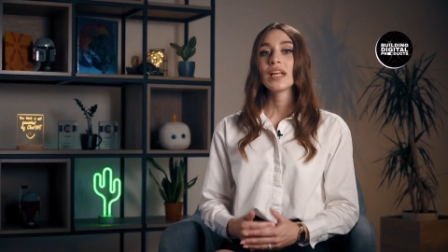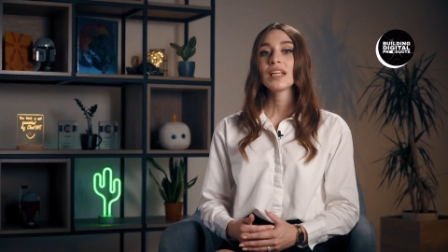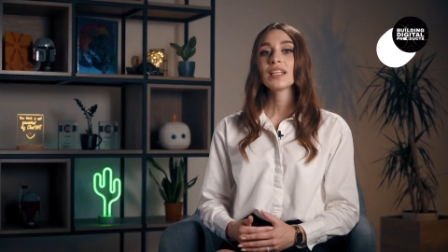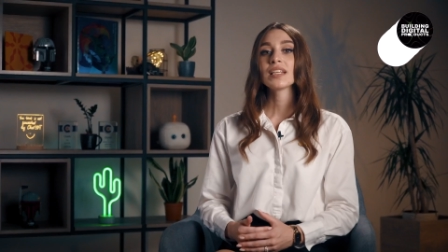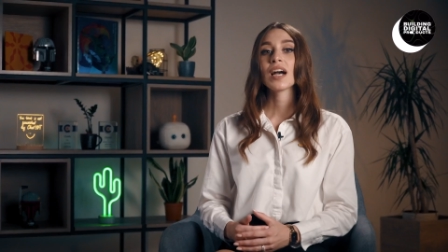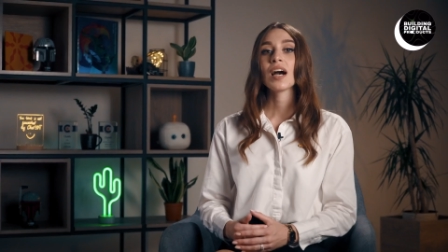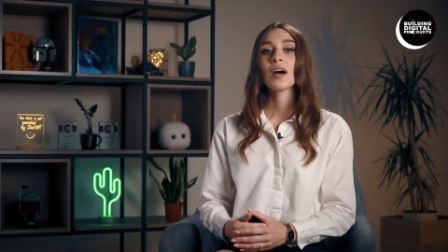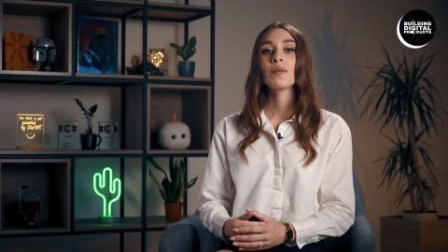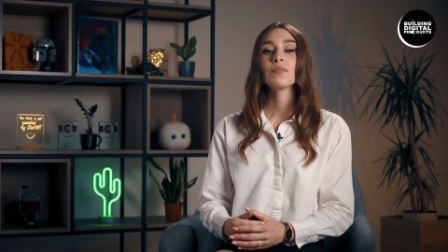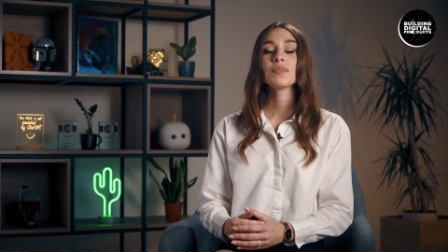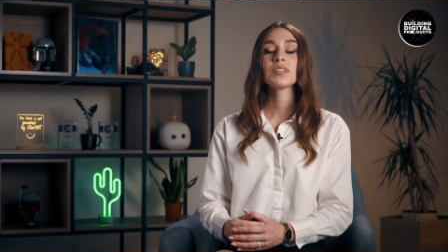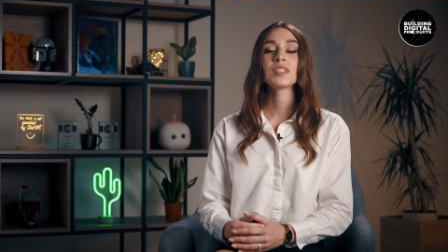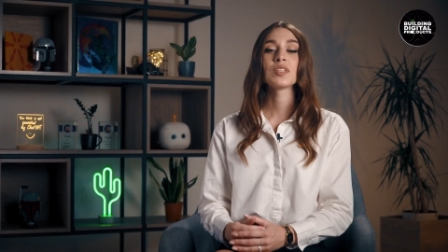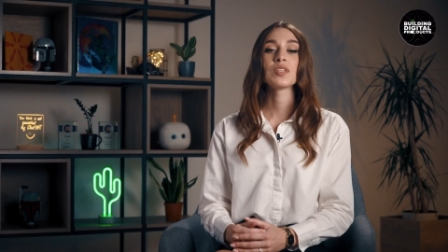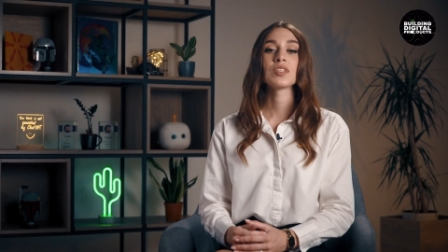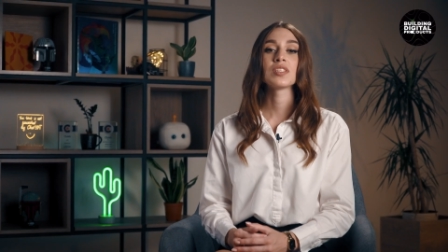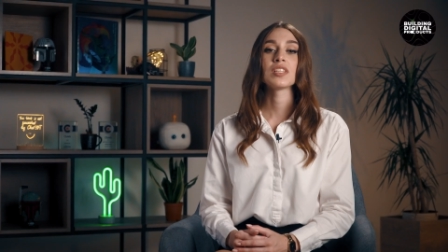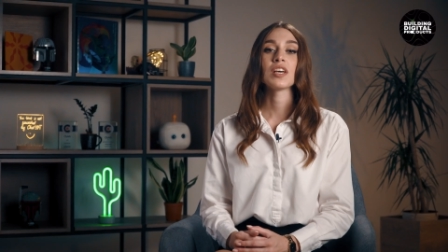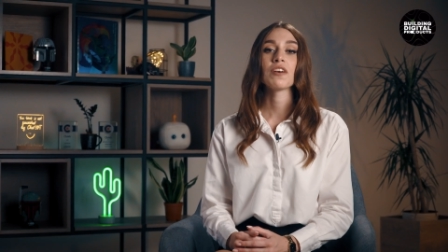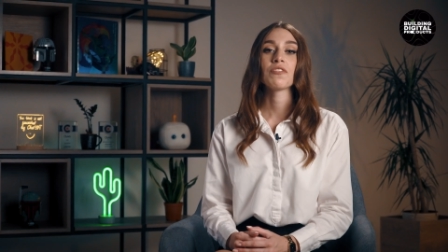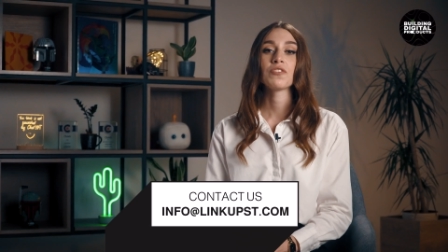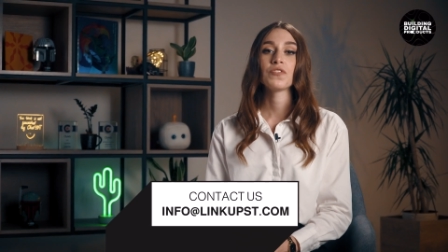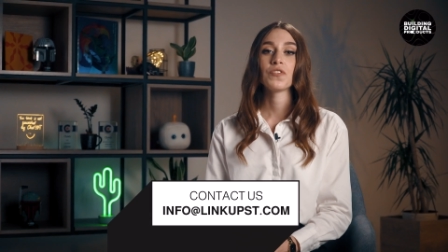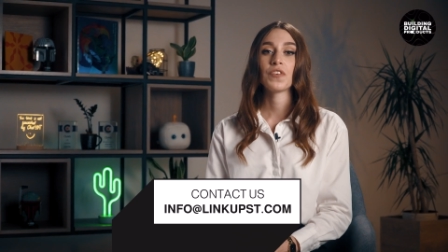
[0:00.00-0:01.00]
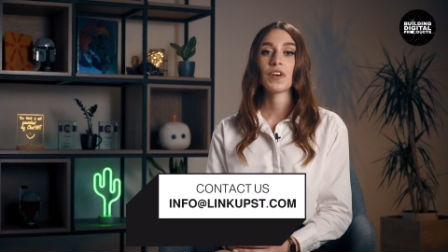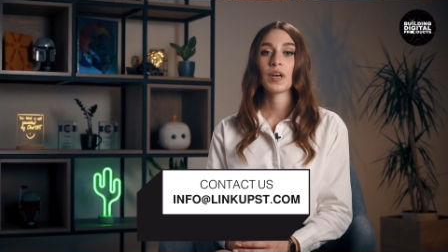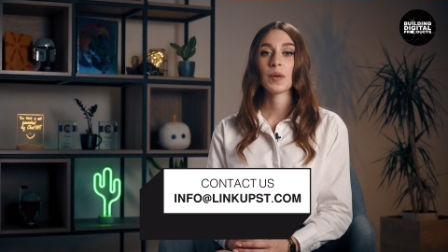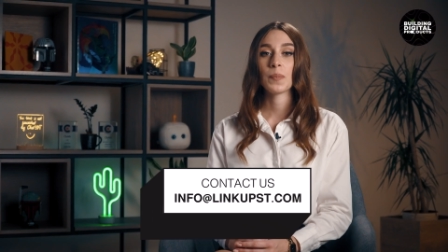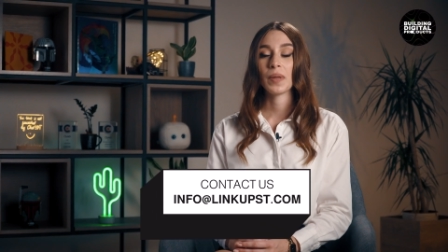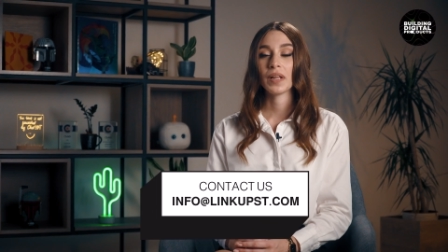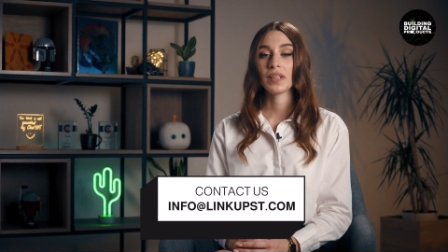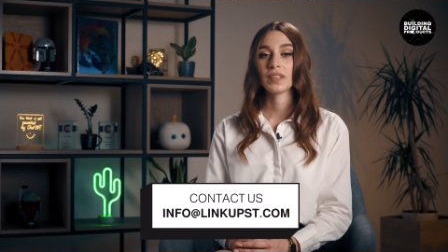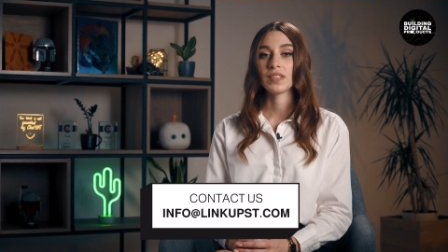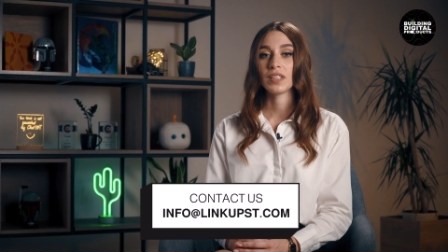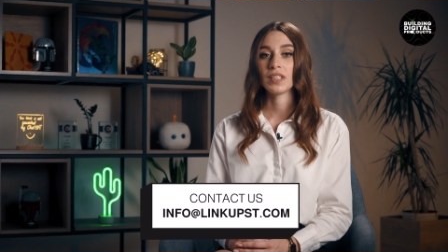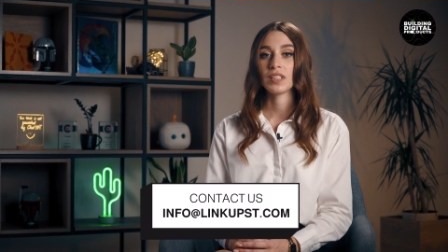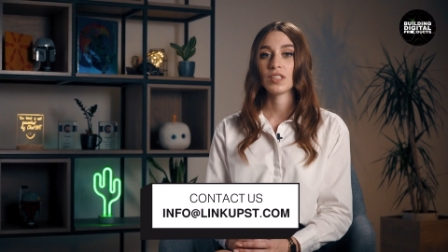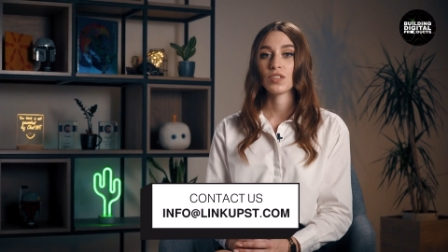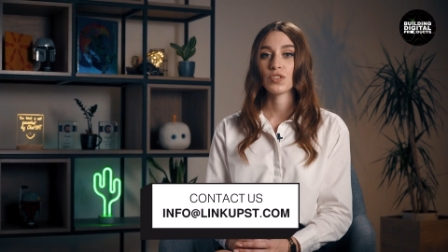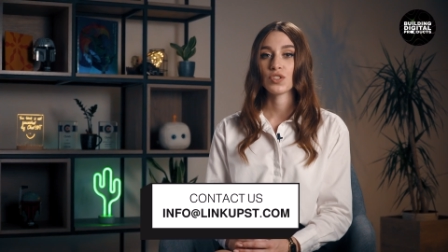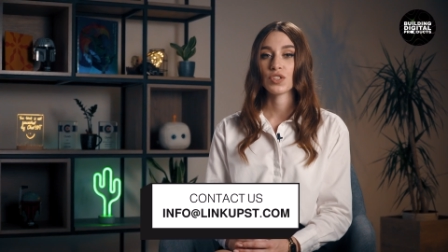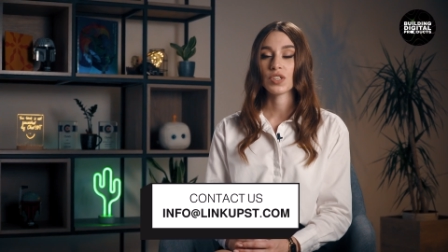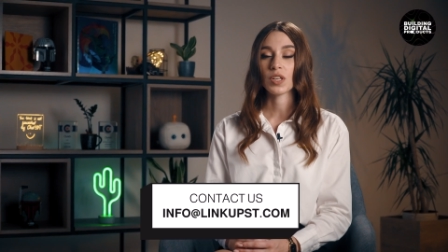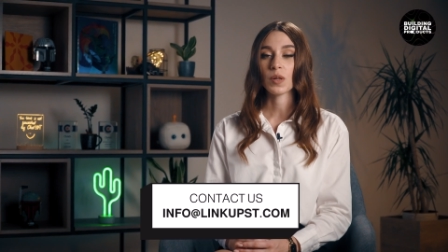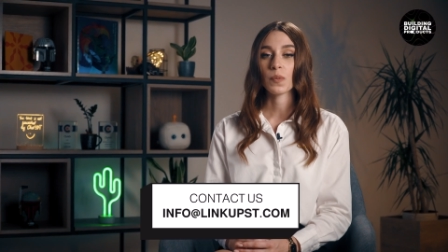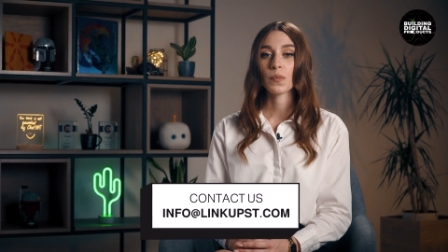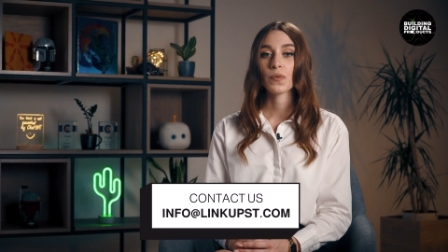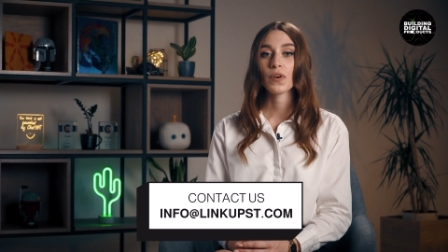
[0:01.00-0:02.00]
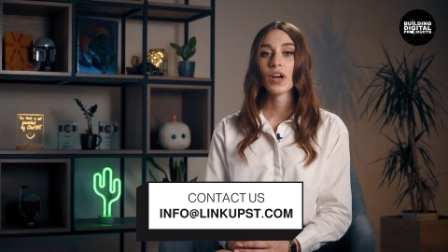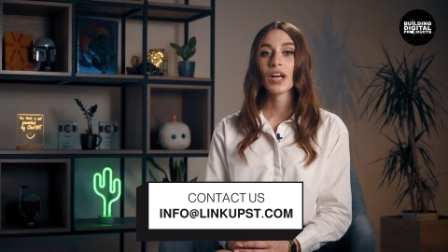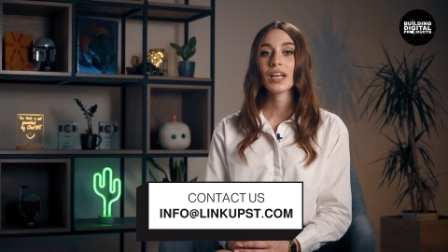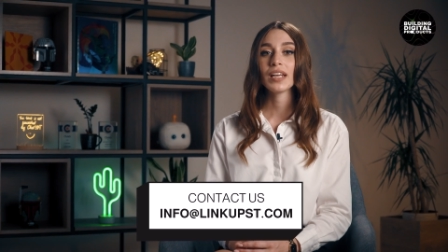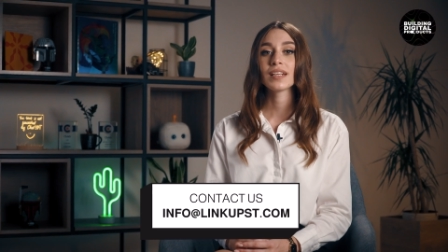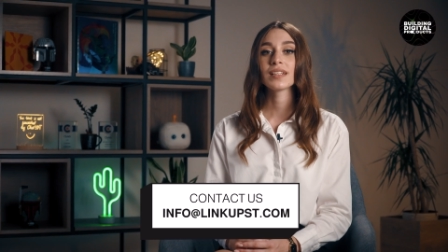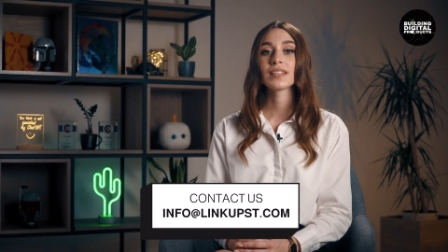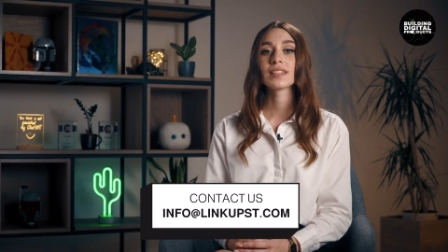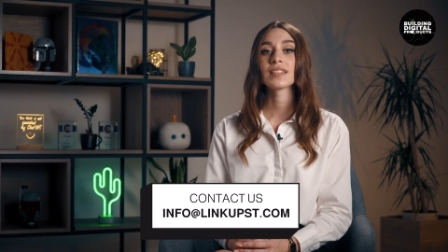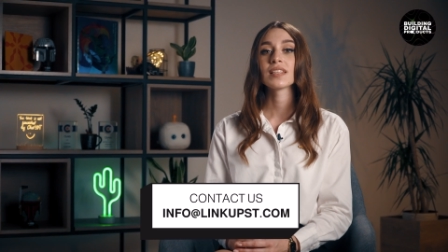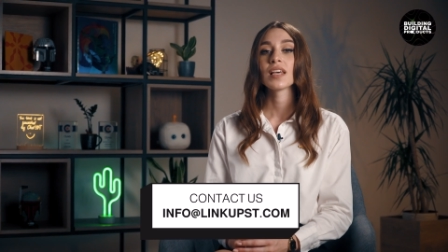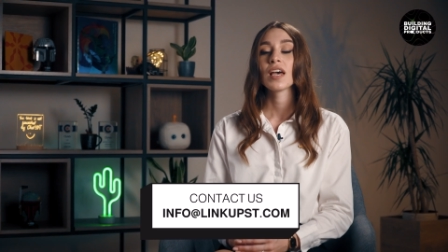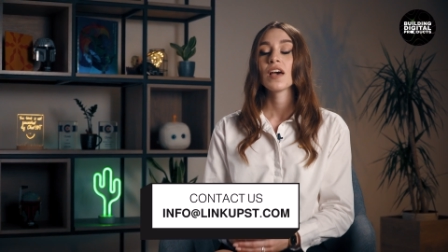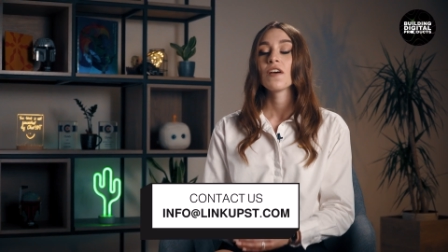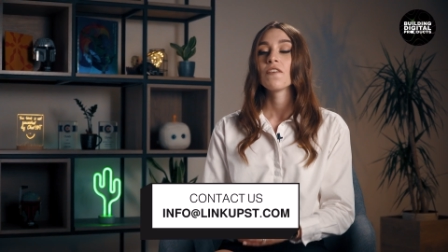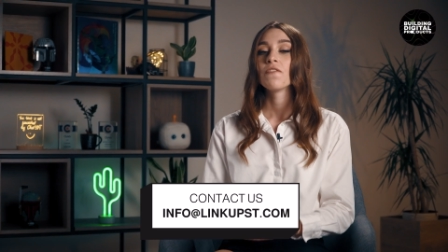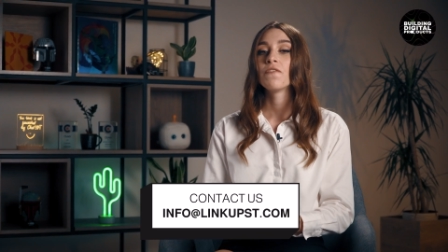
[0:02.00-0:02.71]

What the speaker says: it comes to software building digital products,